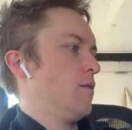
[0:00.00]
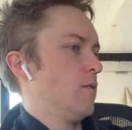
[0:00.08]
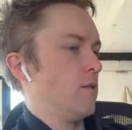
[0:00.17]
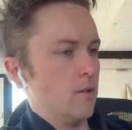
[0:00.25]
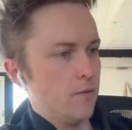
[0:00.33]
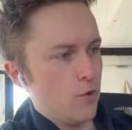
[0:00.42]

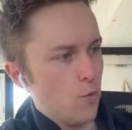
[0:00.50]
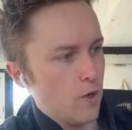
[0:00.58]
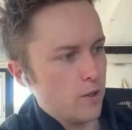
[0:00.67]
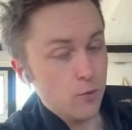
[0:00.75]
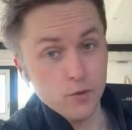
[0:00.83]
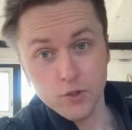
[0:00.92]
you know, if you wanted
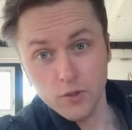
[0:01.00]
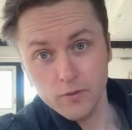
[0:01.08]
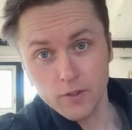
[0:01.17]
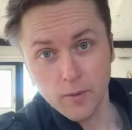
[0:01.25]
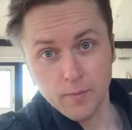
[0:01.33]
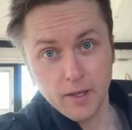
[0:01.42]
to reserve
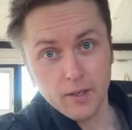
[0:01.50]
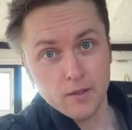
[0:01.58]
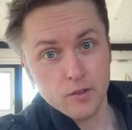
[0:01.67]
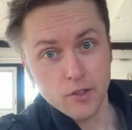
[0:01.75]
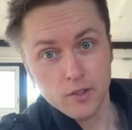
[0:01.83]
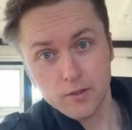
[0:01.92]
something,
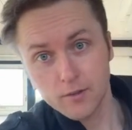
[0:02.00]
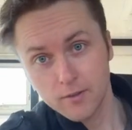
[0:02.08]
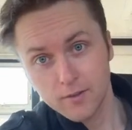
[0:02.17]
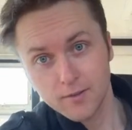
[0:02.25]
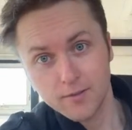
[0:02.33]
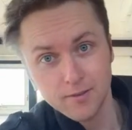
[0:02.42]
just
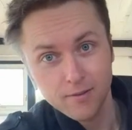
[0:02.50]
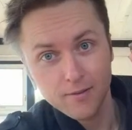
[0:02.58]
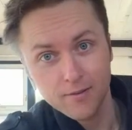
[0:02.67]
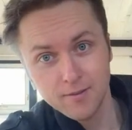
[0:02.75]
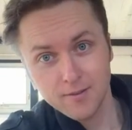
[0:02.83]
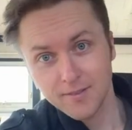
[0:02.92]

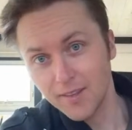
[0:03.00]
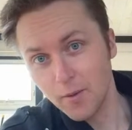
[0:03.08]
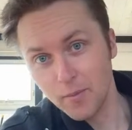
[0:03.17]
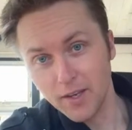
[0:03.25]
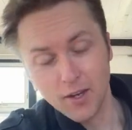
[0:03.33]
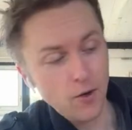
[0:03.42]
let
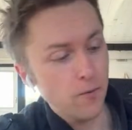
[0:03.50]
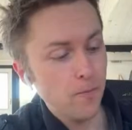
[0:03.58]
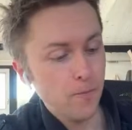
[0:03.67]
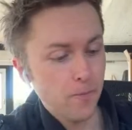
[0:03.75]
me know.